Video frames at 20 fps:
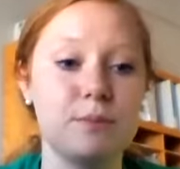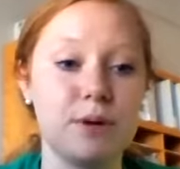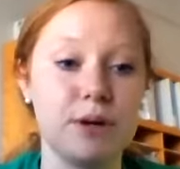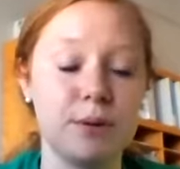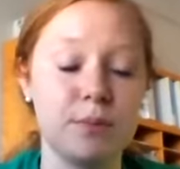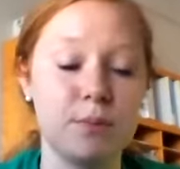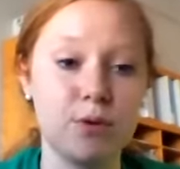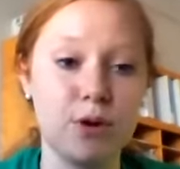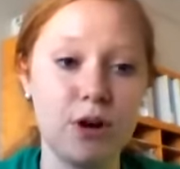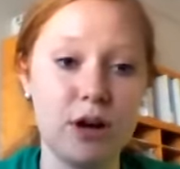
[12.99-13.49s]

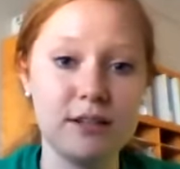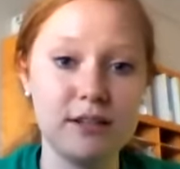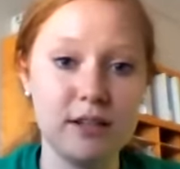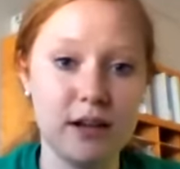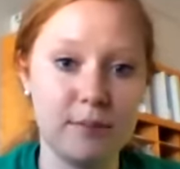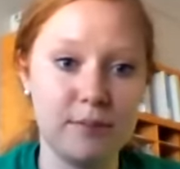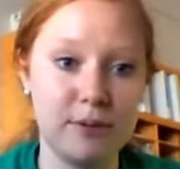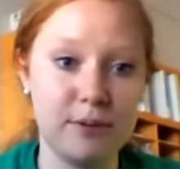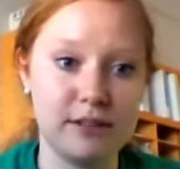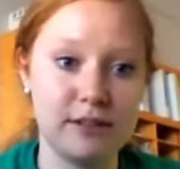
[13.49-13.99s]
but broad
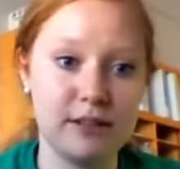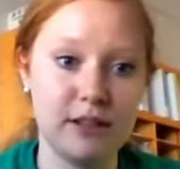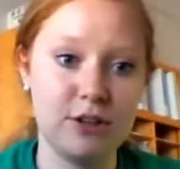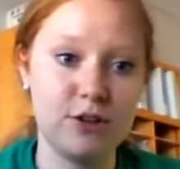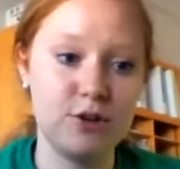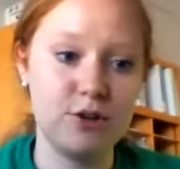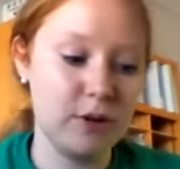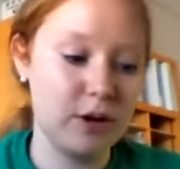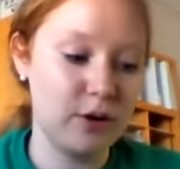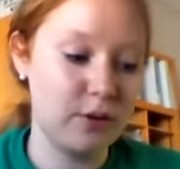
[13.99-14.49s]
topics
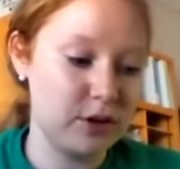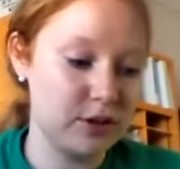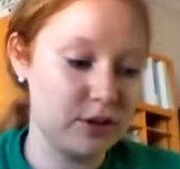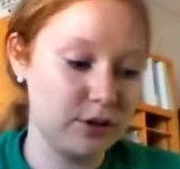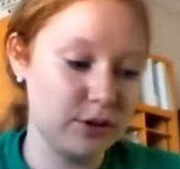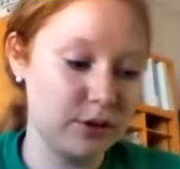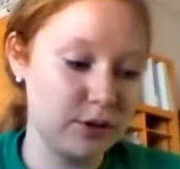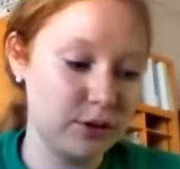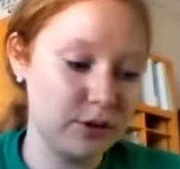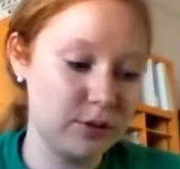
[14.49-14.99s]
that you might want
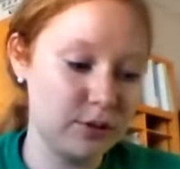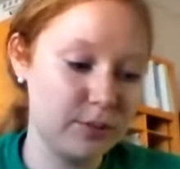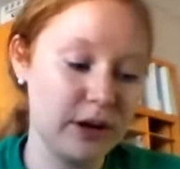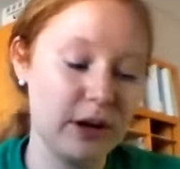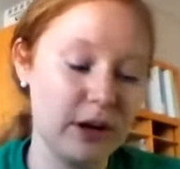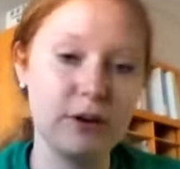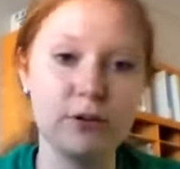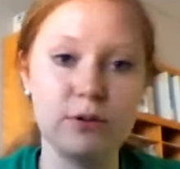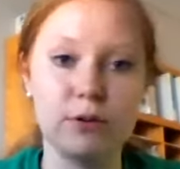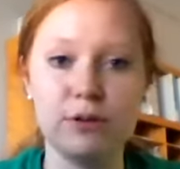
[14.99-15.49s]
to learn
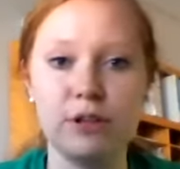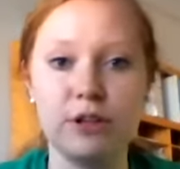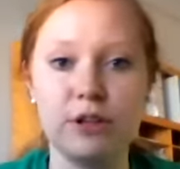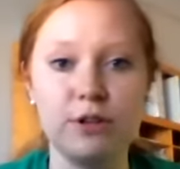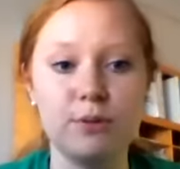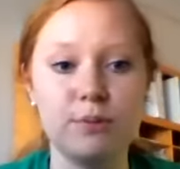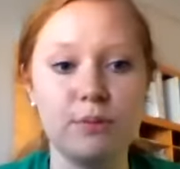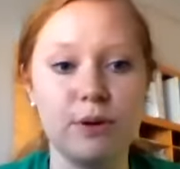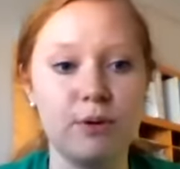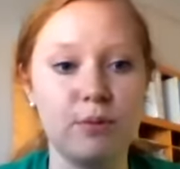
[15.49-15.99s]
about or
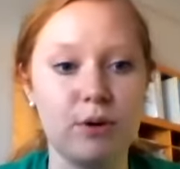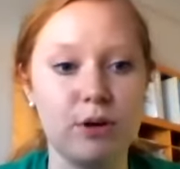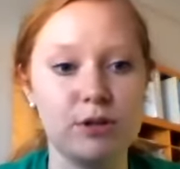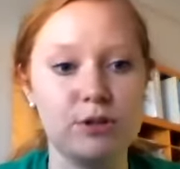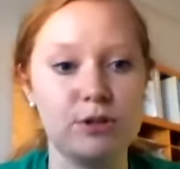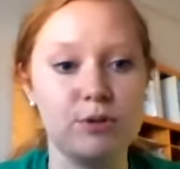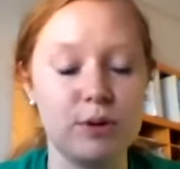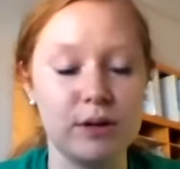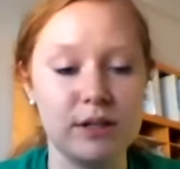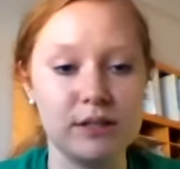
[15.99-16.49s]
that you might
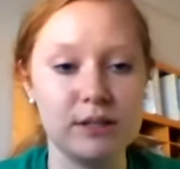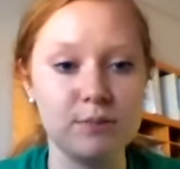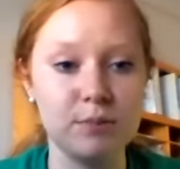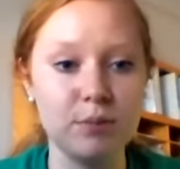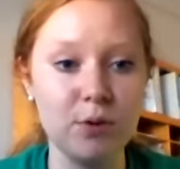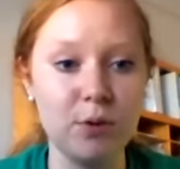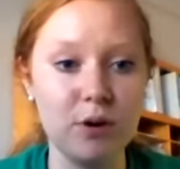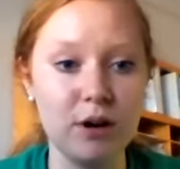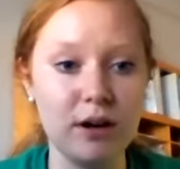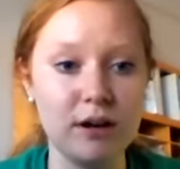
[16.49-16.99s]
want to
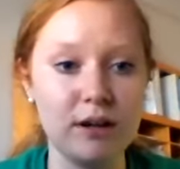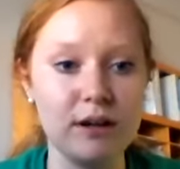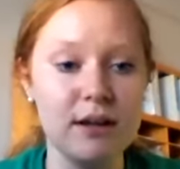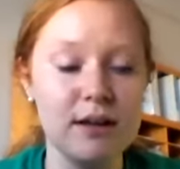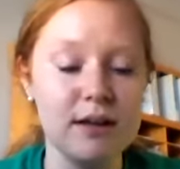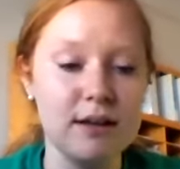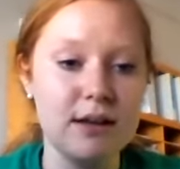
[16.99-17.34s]
explore.